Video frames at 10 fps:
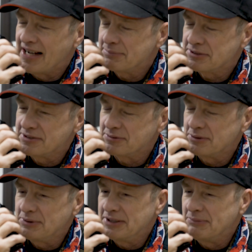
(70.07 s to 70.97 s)
your buddies to
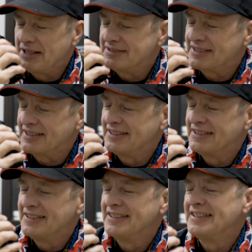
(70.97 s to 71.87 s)
not just talk to
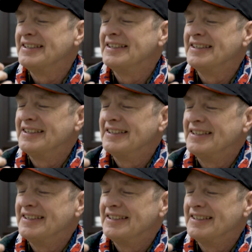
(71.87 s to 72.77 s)
each other via the local
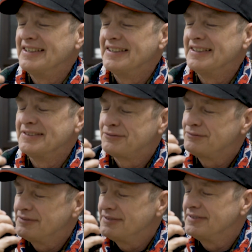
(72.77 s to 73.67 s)
network, but
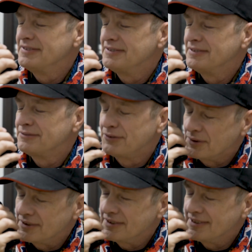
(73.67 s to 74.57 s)
also all
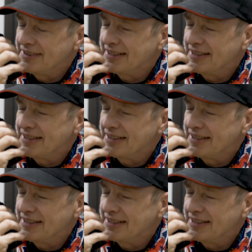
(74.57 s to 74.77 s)
across the